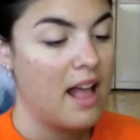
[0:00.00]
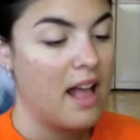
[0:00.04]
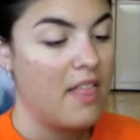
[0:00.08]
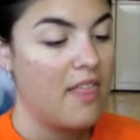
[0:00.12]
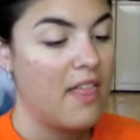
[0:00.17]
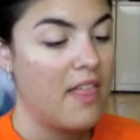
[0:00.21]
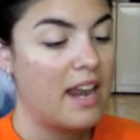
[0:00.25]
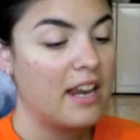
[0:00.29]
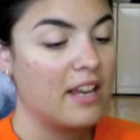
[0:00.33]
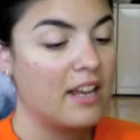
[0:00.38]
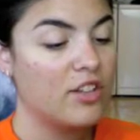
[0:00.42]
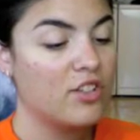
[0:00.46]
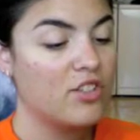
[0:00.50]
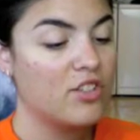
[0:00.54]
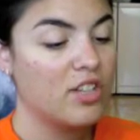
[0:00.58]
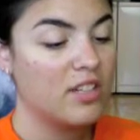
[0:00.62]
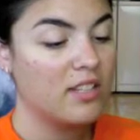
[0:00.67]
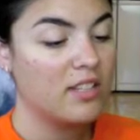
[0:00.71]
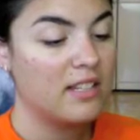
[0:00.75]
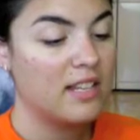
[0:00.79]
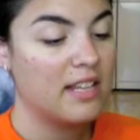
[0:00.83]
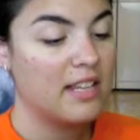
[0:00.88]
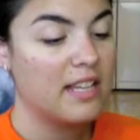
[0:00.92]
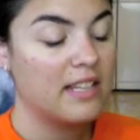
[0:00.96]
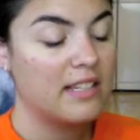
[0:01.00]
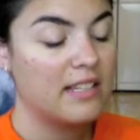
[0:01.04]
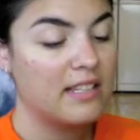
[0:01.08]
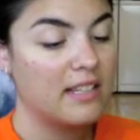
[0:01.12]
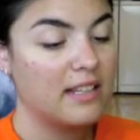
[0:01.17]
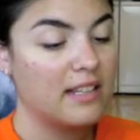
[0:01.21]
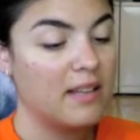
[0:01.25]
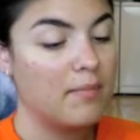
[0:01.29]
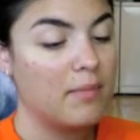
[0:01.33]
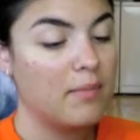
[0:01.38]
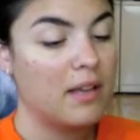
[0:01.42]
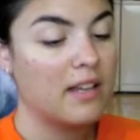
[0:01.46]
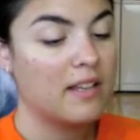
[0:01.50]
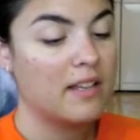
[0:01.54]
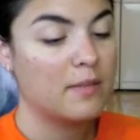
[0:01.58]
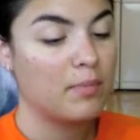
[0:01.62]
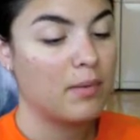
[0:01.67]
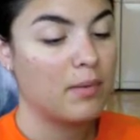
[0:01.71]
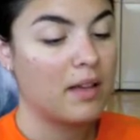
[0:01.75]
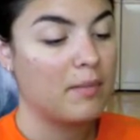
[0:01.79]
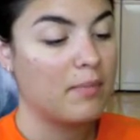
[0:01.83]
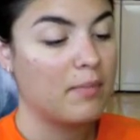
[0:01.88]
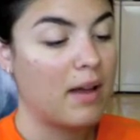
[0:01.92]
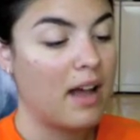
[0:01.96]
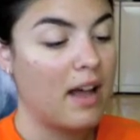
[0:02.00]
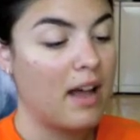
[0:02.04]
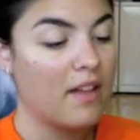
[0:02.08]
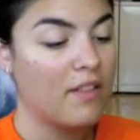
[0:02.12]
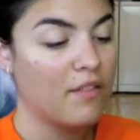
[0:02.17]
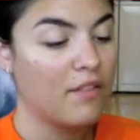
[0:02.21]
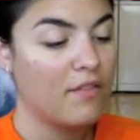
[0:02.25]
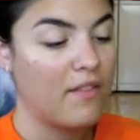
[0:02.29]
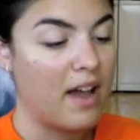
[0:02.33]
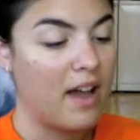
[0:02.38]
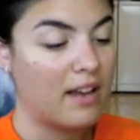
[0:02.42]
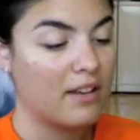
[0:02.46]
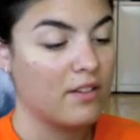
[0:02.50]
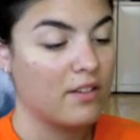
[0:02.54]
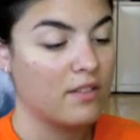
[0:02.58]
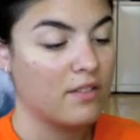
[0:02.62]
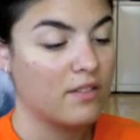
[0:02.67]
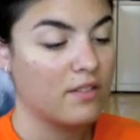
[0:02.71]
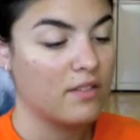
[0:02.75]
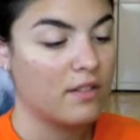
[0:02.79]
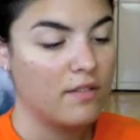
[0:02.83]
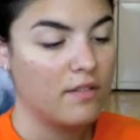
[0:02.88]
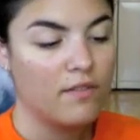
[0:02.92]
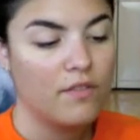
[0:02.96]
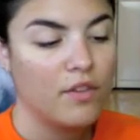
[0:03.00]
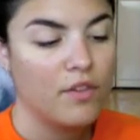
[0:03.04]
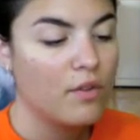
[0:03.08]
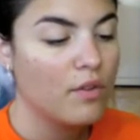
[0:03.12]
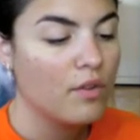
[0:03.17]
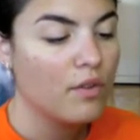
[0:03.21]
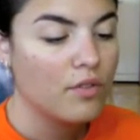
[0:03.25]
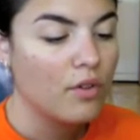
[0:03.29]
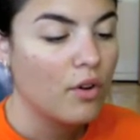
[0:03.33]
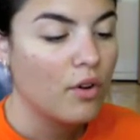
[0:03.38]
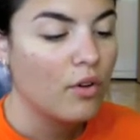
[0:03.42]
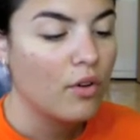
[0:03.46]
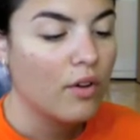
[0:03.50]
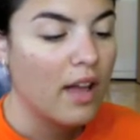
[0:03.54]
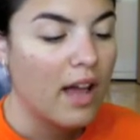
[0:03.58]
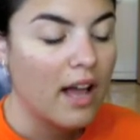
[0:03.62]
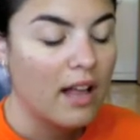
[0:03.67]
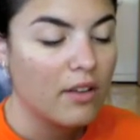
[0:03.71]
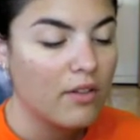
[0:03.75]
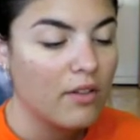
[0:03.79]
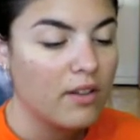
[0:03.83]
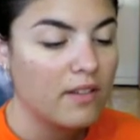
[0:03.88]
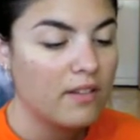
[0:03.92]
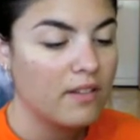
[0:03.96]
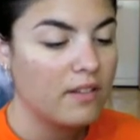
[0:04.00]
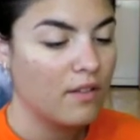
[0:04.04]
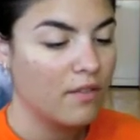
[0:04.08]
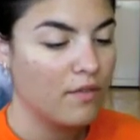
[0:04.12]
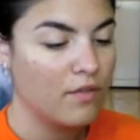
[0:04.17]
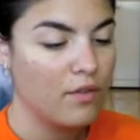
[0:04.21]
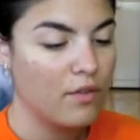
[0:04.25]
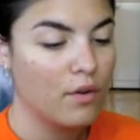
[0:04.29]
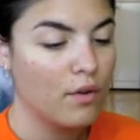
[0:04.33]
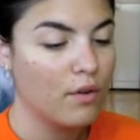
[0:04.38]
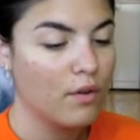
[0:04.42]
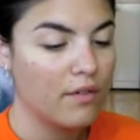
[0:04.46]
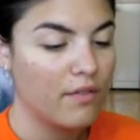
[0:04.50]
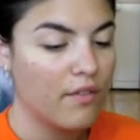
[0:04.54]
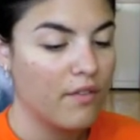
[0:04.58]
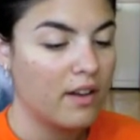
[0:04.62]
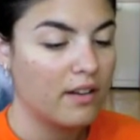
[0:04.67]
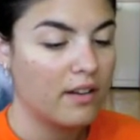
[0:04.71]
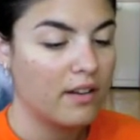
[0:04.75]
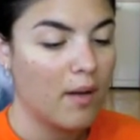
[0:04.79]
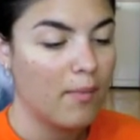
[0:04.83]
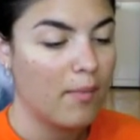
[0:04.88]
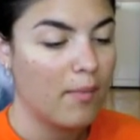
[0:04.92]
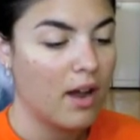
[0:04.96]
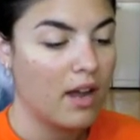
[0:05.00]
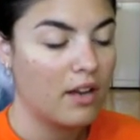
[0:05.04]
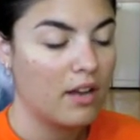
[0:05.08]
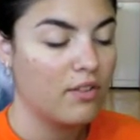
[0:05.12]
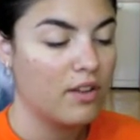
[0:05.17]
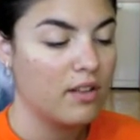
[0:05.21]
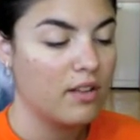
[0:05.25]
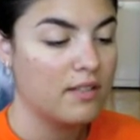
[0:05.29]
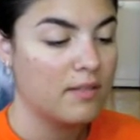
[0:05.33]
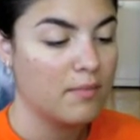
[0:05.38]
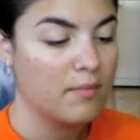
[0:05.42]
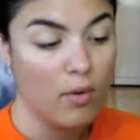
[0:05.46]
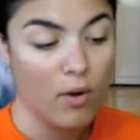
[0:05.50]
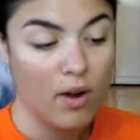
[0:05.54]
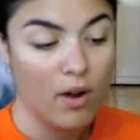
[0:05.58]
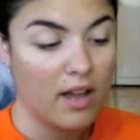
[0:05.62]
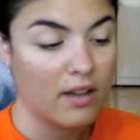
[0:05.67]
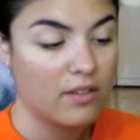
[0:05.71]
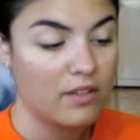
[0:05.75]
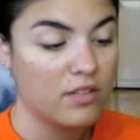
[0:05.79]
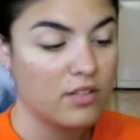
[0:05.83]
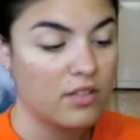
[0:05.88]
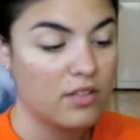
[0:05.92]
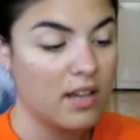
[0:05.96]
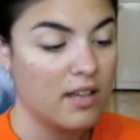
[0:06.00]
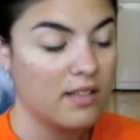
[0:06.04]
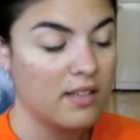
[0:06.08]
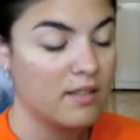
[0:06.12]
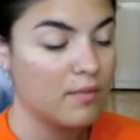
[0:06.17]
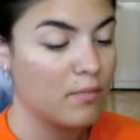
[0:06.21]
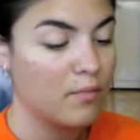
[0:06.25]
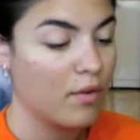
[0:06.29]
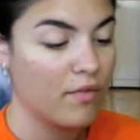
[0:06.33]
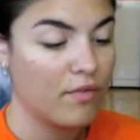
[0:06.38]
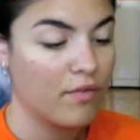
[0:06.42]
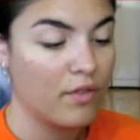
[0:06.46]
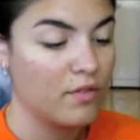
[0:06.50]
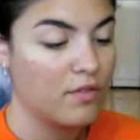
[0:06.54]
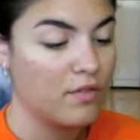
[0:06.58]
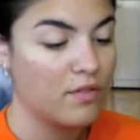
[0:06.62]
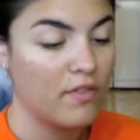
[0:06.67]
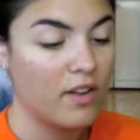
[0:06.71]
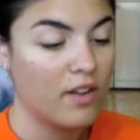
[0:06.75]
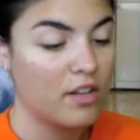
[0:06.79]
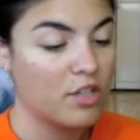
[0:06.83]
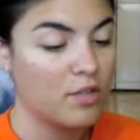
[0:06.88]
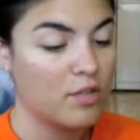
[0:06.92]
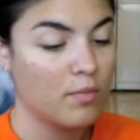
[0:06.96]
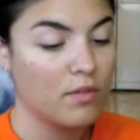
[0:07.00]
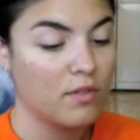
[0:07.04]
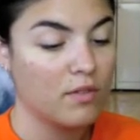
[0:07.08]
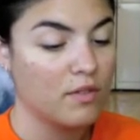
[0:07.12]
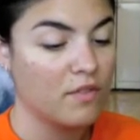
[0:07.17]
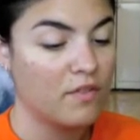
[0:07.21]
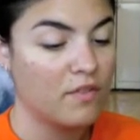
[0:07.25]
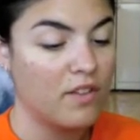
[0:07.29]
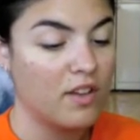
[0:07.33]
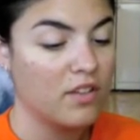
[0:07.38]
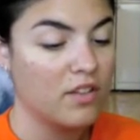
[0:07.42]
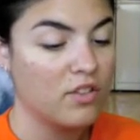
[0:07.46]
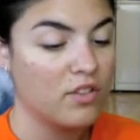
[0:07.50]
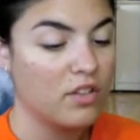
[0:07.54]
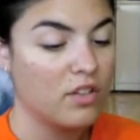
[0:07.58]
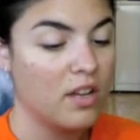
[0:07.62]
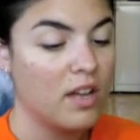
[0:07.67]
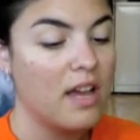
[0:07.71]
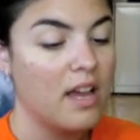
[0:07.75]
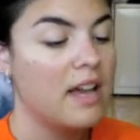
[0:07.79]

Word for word: That it could just as easily be explained by other factors: fewer total calories, fewer refined carbohydrates, more exercise, more fruits and vegetables or fish,